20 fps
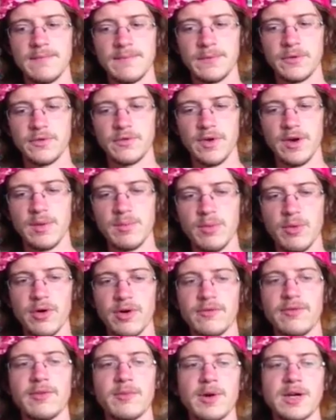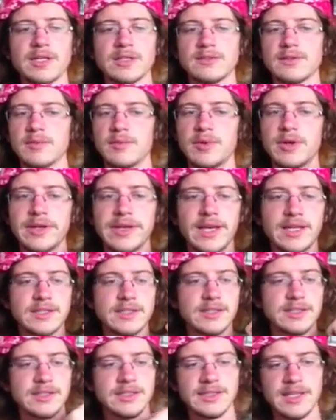it's very important for Mars and Libra, again,
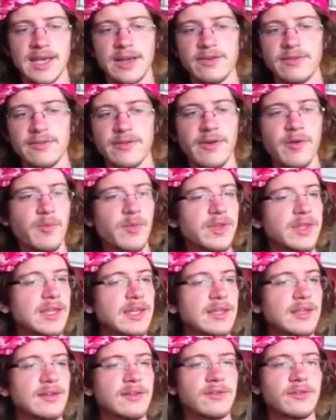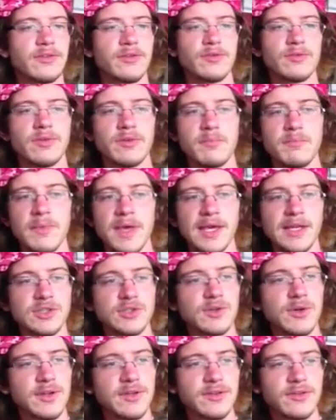to stand firm when they need to, to make
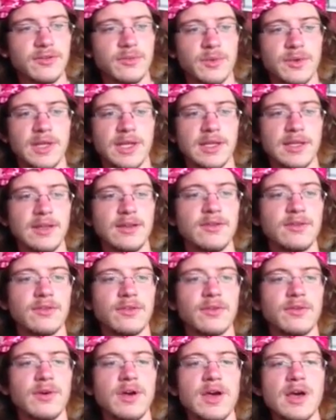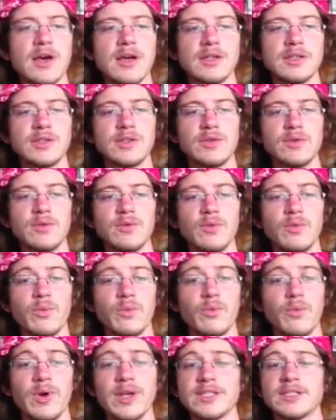choices when they need to,
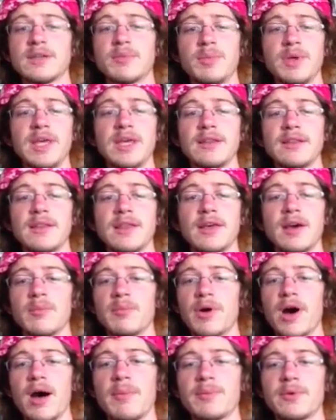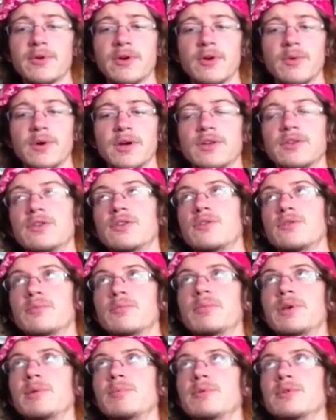to risk being the unpopular one.
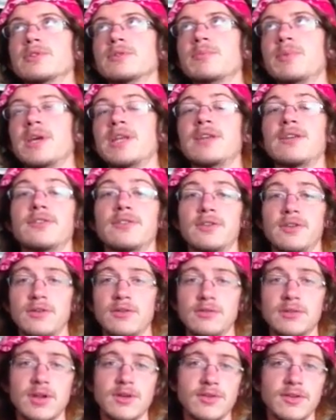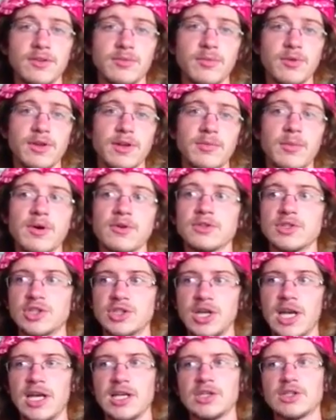Dude, people's opinions, and you'll know this more than most,
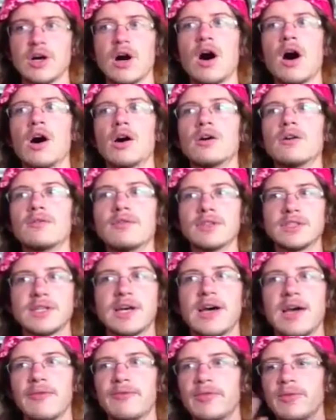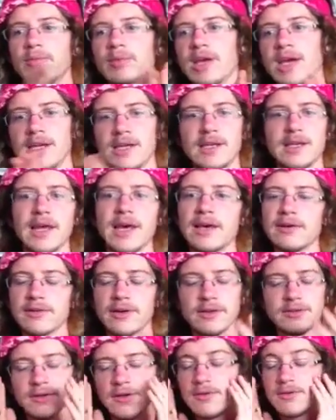change all the time, from day to day,
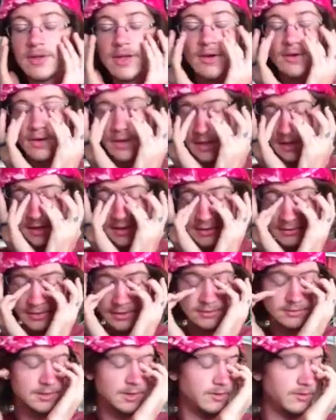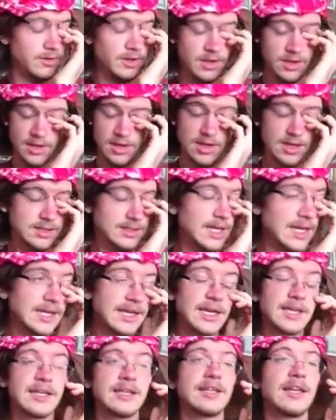let alone year to year, let alone
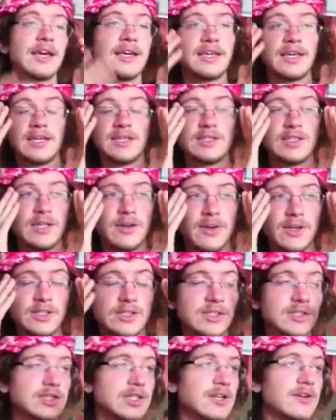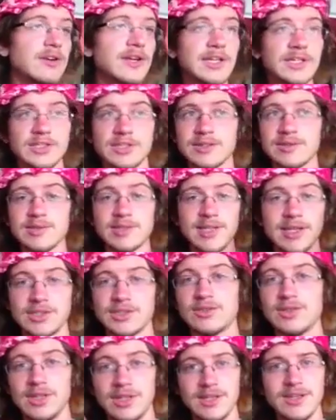decade to decade, generation to generation,
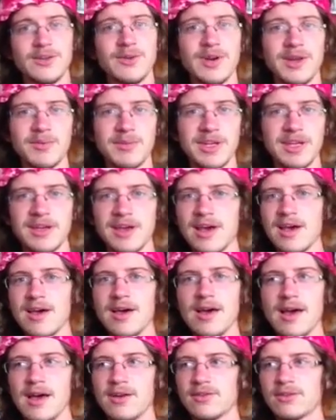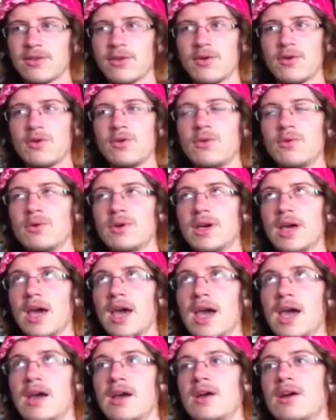century, you know what I mean? So who
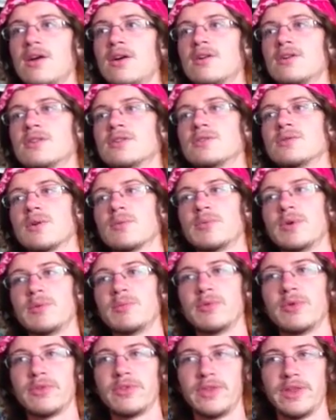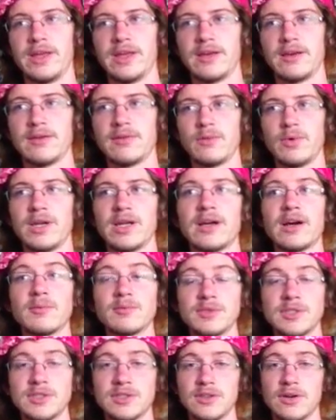cares what people think when it
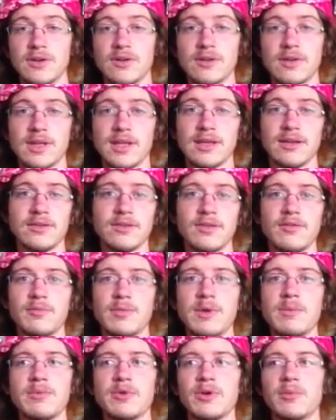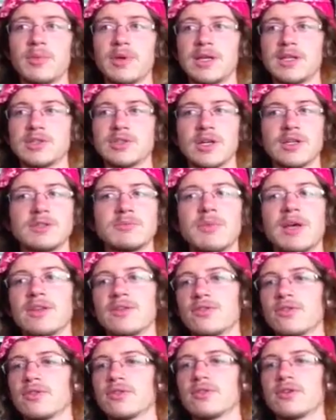comes to certain things? If people are being
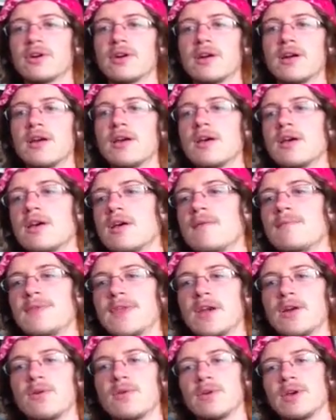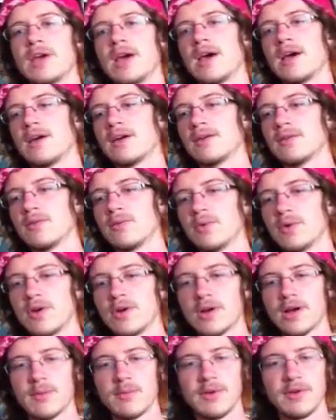judgmental, or they don't get where
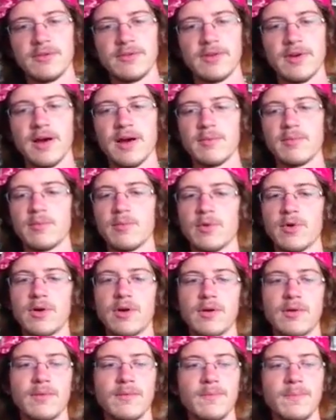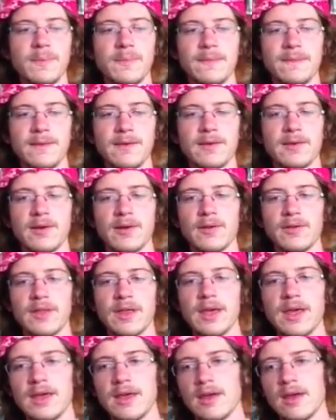you're coming from, or, you know,
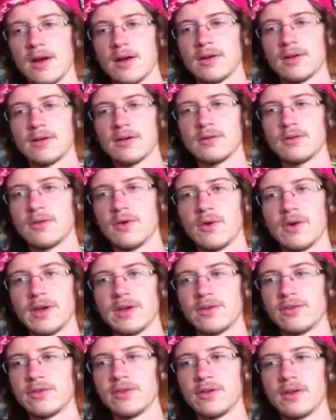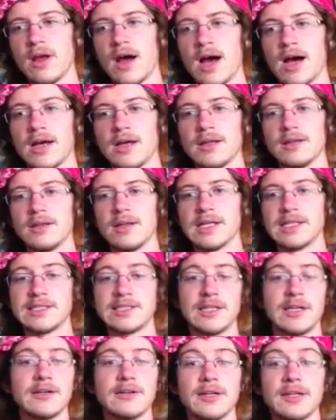they are going to not
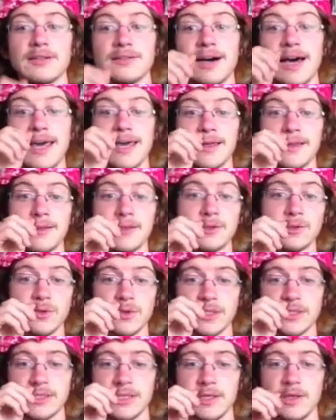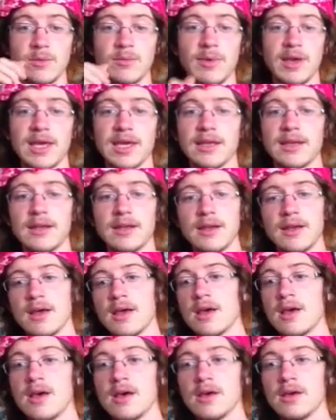necessarily like the choice that you made.
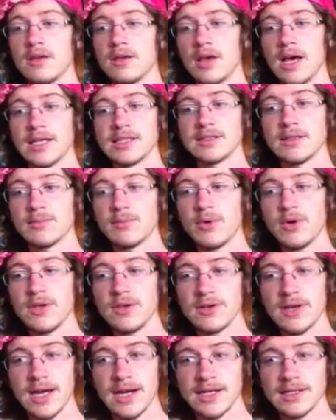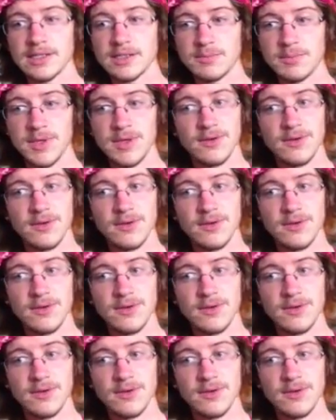At some point, you gotta just be